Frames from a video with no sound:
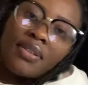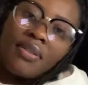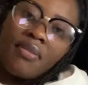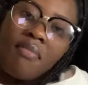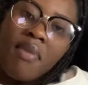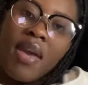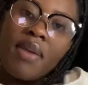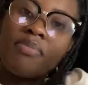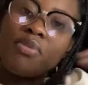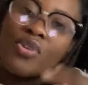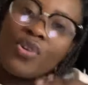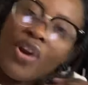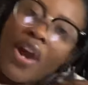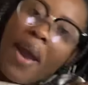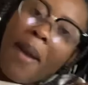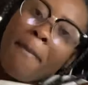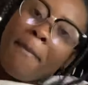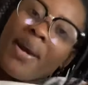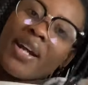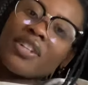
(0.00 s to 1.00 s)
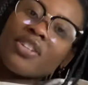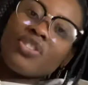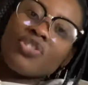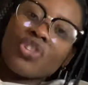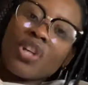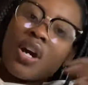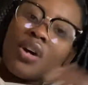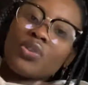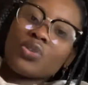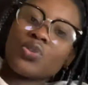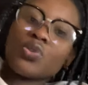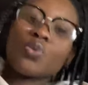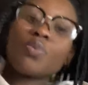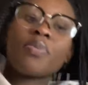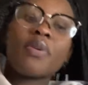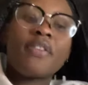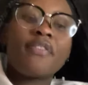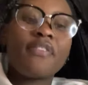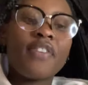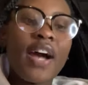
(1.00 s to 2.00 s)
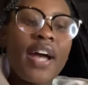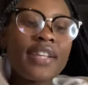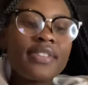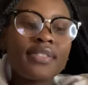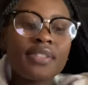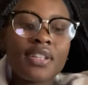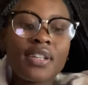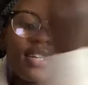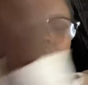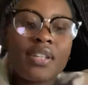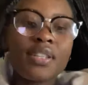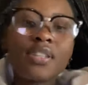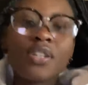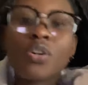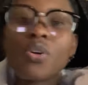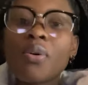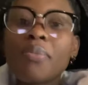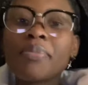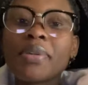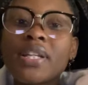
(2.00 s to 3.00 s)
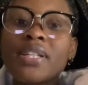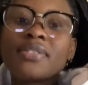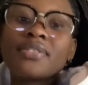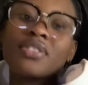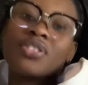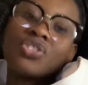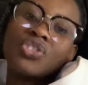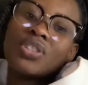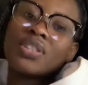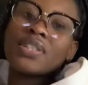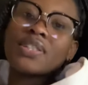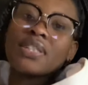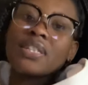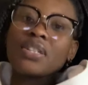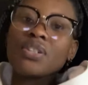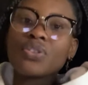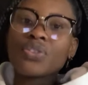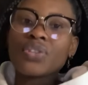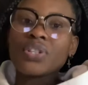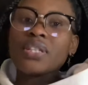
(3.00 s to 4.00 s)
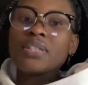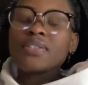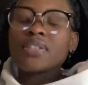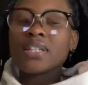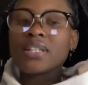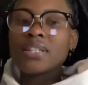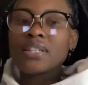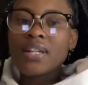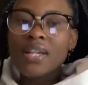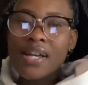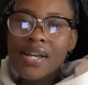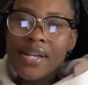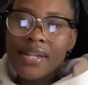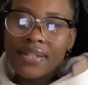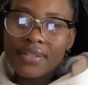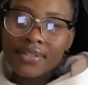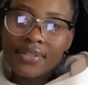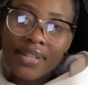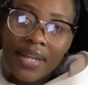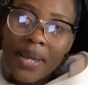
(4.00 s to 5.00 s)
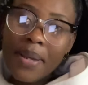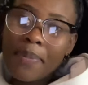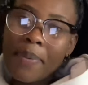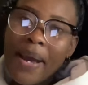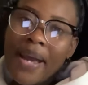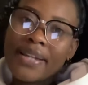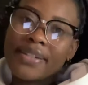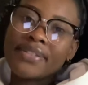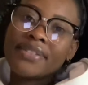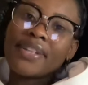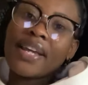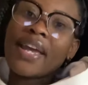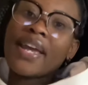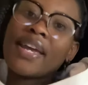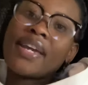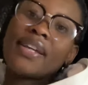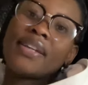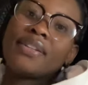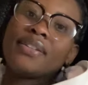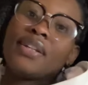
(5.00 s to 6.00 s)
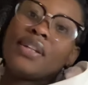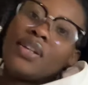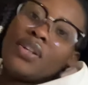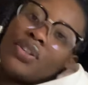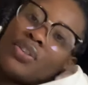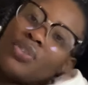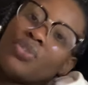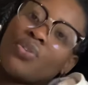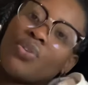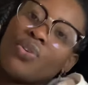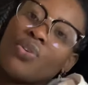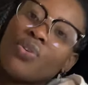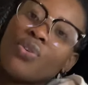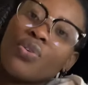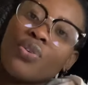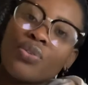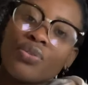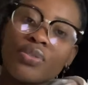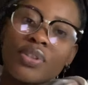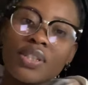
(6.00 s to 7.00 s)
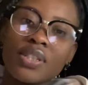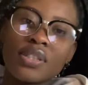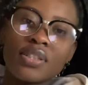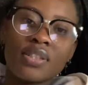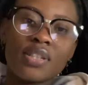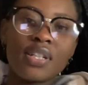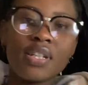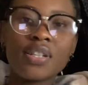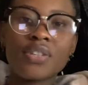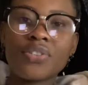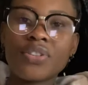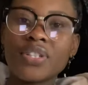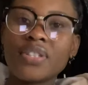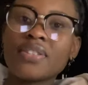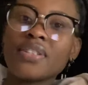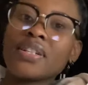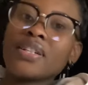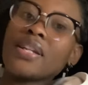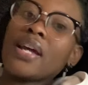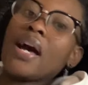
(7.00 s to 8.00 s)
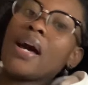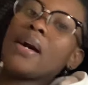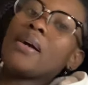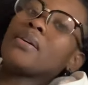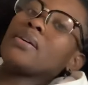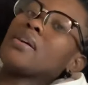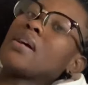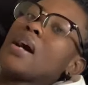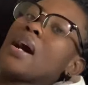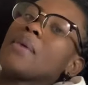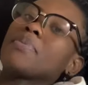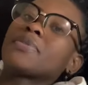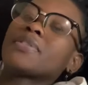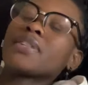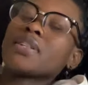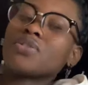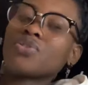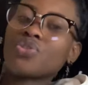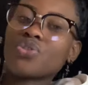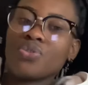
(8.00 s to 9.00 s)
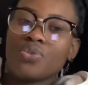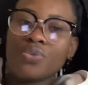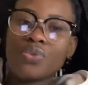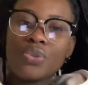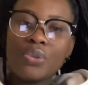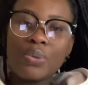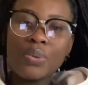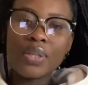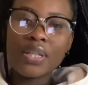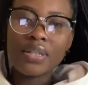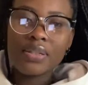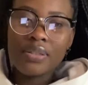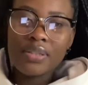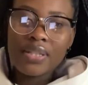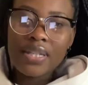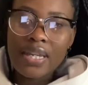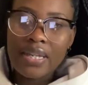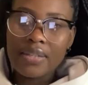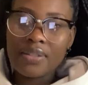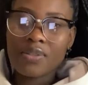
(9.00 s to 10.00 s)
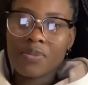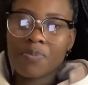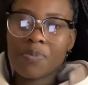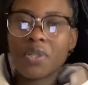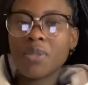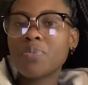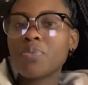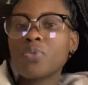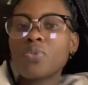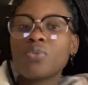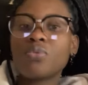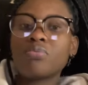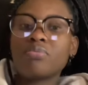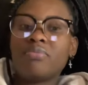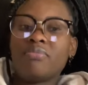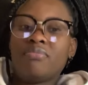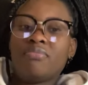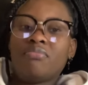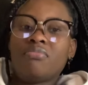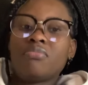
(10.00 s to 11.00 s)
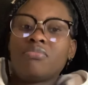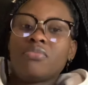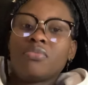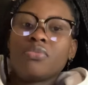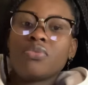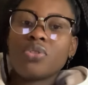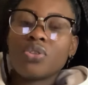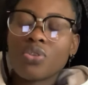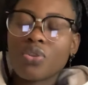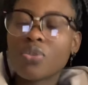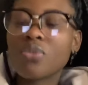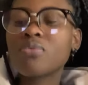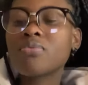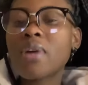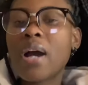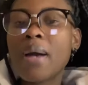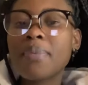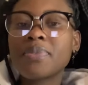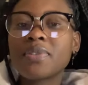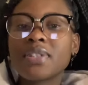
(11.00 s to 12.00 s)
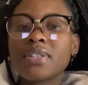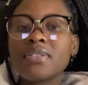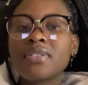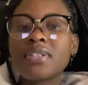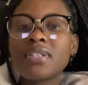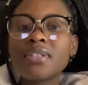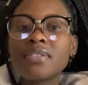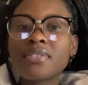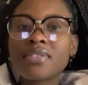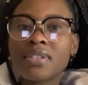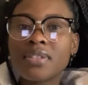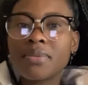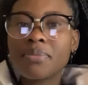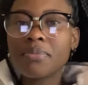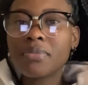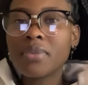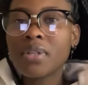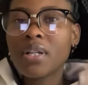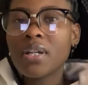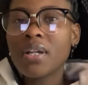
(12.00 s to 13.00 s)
maybe you're a manager or supervisor, the complaints are just increasing day by day. The increase in absence due to illness, people, absenteeism,